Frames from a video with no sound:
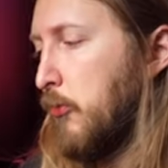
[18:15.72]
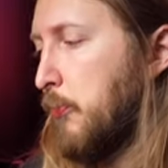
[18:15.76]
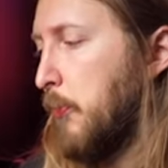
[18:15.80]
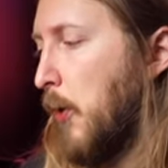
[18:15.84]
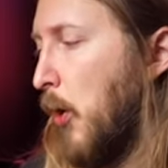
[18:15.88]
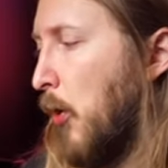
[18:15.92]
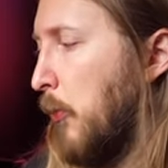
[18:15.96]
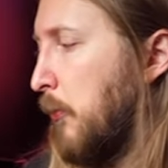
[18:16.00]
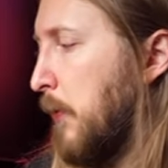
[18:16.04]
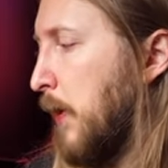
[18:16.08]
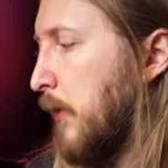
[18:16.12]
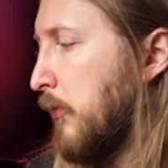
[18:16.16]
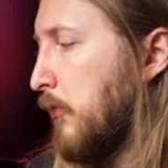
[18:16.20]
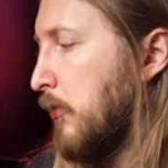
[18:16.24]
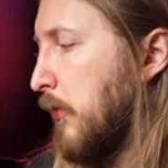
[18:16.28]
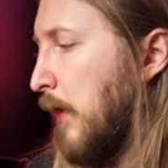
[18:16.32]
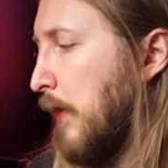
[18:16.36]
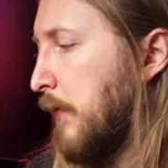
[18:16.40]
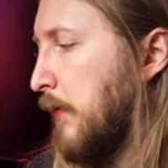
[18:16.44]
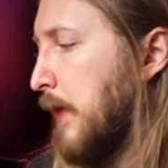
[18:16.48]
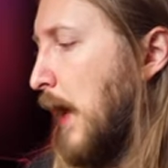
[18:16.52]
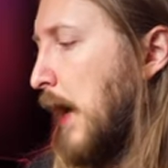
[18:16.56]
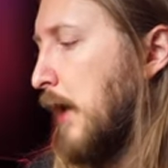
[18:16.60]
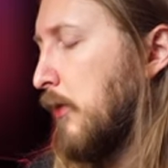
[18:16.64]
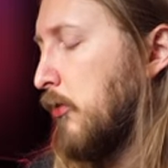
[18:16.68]
moments.
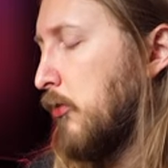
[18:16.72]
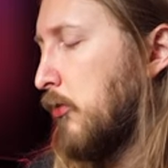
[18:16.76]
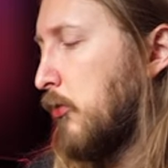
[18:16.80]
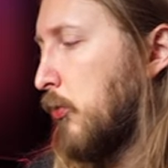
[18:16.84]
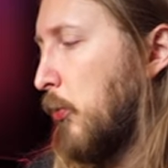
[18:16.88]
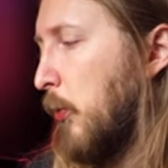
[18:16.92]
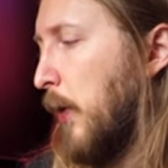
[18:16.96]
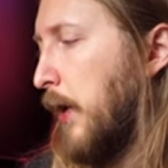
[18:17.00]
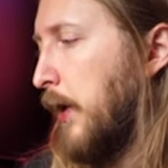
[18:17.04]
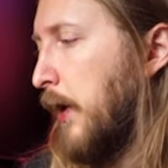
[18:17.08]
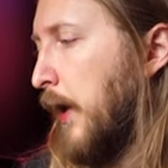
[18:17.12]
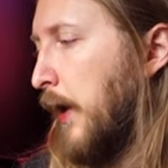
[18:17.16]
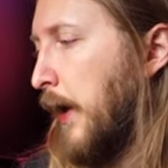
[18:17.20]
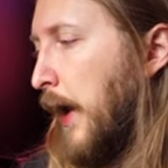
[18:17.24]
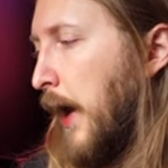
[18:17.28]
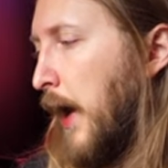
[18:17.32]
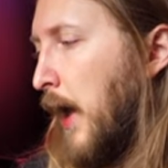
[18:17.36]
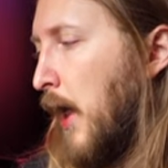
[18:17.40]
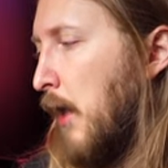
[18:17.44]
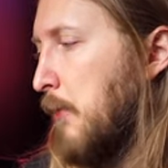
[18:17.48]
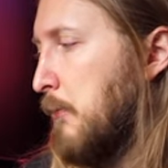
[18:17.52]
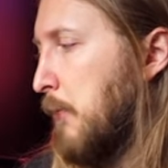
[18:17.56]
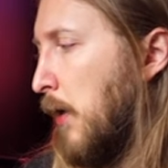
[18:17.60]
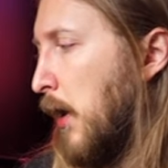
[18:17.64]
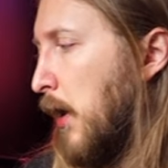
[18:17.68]
And that's when I
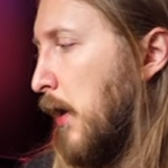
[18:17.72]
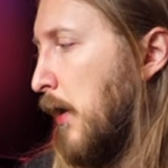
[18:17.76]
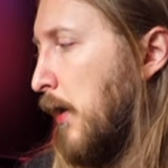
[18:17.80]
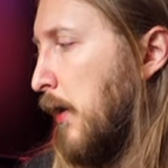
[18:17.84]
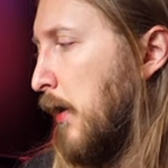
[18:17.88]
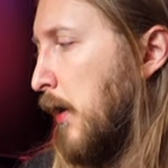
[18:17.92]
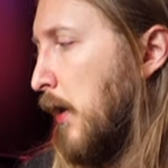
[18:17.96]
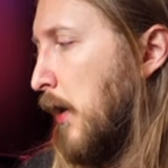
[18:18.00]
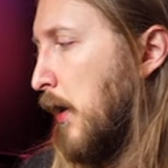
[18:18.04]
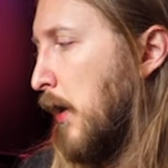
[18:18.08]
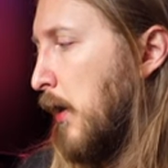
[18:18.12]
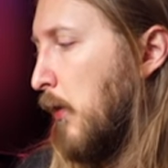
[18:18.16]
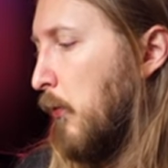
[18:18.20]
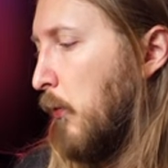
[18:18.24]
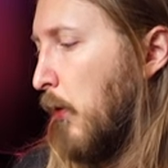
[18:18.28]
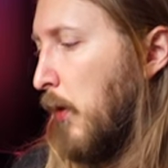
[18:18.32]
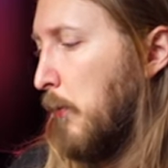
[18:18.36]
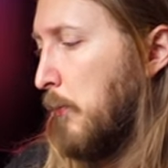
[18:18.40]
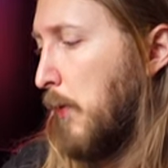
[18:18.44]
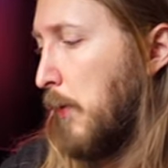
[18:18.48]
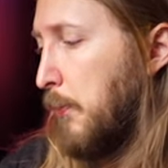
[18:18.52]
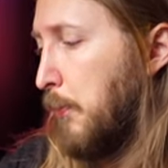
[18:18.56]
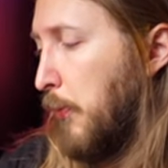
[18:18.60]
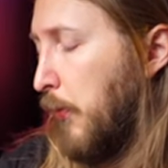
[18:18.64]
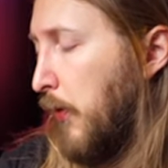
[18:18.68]
had my one of
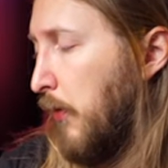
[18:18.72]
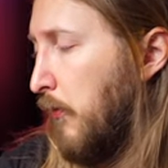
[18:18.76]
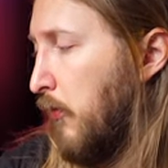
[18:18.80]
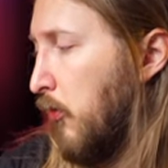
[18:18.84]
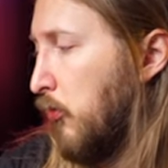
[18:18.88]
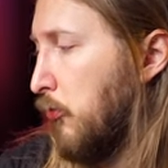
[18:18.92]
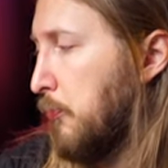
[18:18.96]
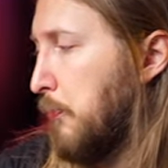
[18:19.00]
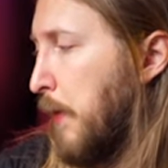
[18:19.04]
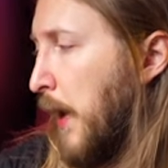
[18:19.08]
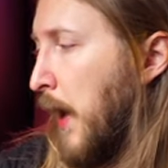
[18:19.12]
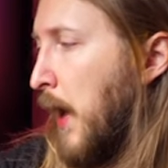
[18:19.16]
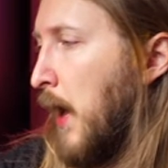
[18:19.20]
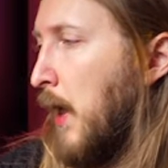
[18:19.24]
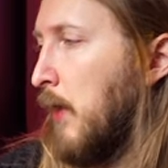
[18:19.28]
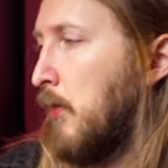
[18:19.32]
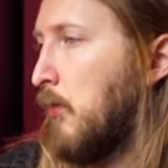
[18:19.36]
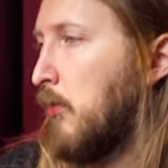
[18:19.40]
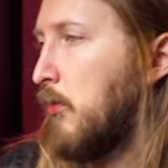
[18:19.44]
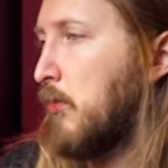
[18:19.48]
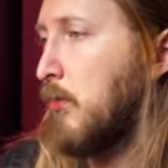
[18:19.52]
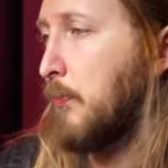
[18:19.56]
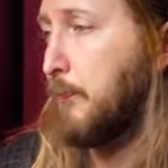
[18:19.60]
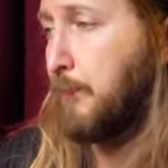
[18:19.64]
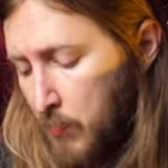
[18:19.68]
my previous
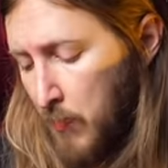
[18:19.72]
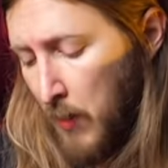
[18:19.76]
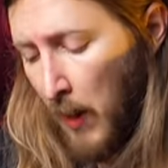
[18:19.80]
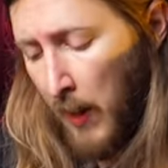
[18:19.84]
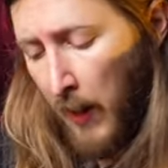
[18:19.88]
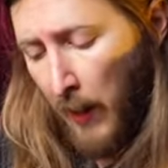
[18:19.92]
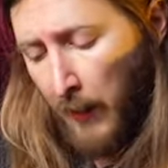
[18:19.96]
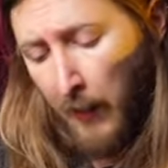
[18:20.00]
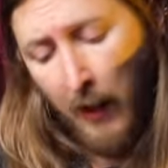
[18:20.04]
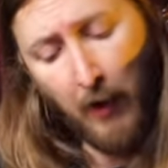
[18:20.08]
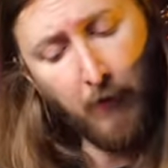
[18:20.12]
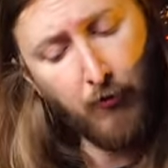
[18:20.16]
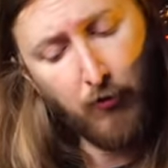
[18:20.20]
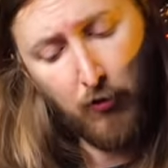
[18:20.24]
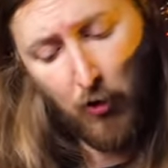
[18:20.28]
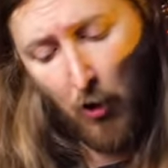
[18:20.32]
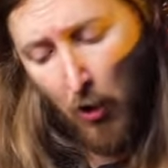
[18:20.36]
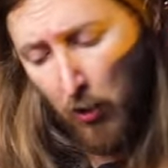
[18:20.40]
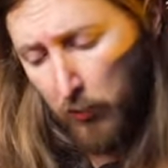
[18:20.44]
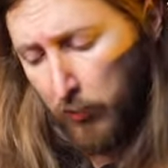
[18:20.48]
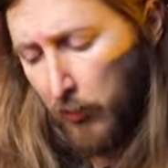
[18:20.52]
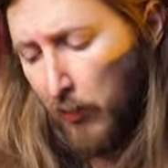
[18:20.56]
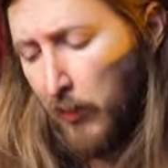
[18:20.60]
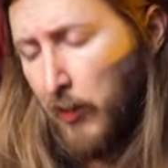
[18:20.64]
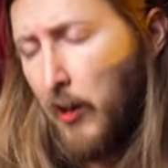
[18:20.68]
bands. And I've
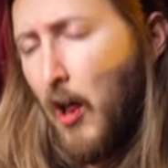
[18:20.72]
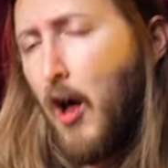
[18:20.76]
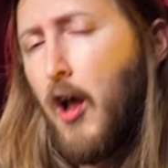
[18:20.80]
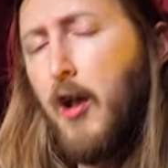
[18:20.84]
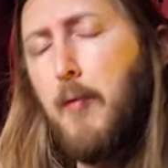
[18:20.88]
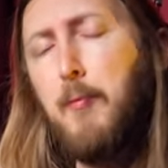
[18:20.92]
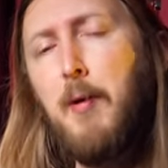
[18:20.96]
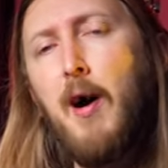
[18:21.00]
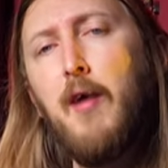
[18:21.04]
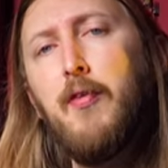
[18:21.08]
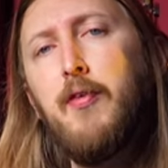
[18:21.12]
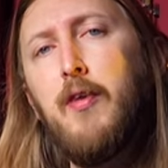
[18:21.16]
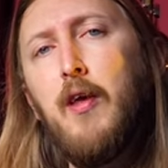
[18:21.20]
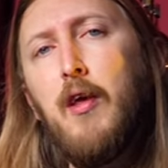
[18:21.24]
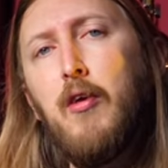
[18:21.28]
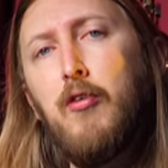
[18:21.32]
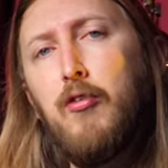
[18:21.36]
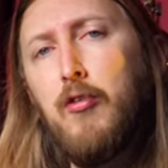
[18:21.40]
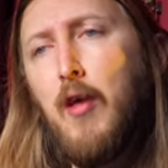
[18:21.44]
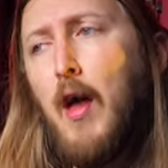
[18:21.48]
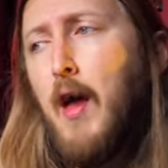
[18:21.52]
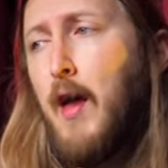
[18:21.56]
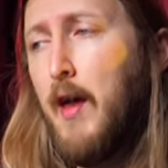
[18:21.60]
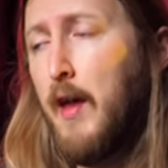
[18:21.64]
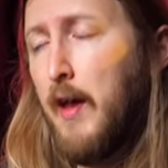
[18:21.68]
talked a lot about
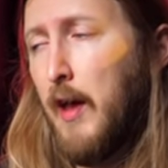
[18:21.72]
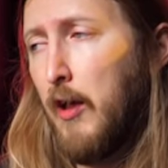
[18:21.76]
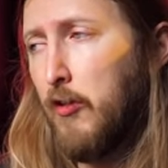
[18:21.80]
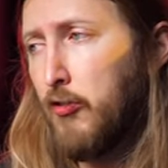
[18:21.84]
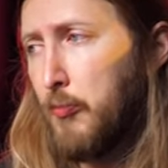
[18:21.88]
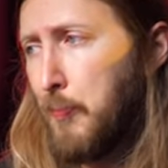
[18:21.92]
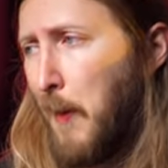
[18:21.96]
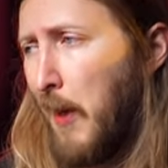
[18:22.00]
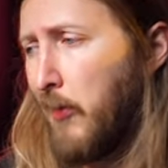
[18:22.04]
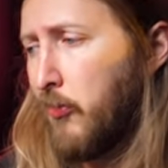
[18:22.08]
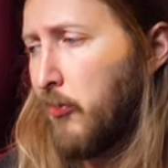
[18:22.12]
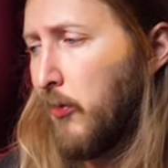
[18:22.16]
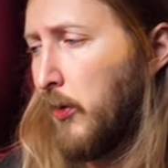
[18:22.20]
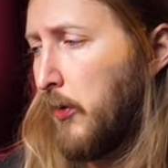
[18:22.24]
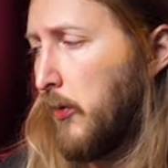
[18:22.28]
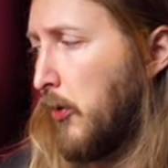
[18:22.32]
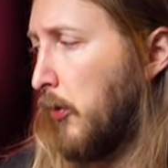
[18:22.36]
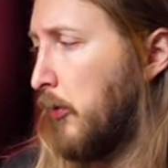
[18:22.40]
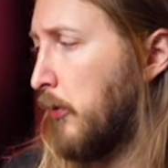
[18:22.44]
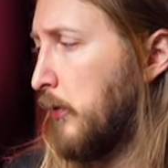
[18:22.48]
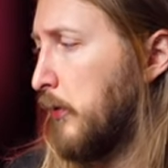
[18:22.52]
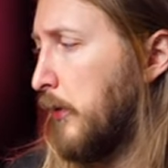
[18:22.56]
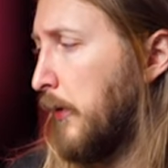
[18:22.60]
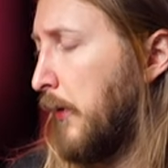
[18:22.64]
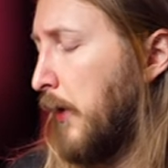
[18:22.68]
this, especially
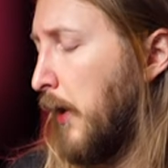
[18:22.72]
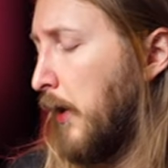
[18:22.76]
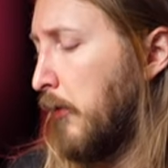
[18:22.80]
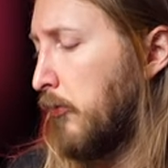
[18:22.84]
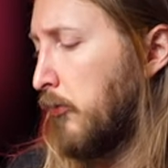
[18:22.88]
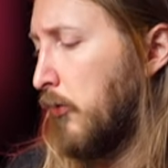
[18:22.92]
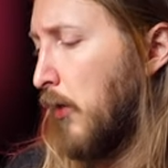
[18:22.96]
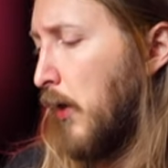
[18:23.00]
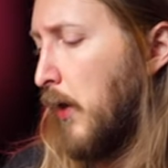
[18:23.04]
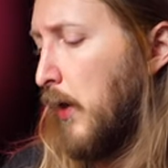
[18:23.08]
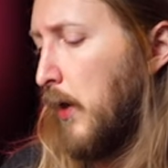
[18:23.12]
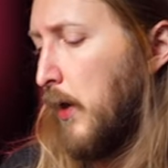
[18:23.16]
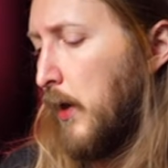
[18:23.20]
during clinics.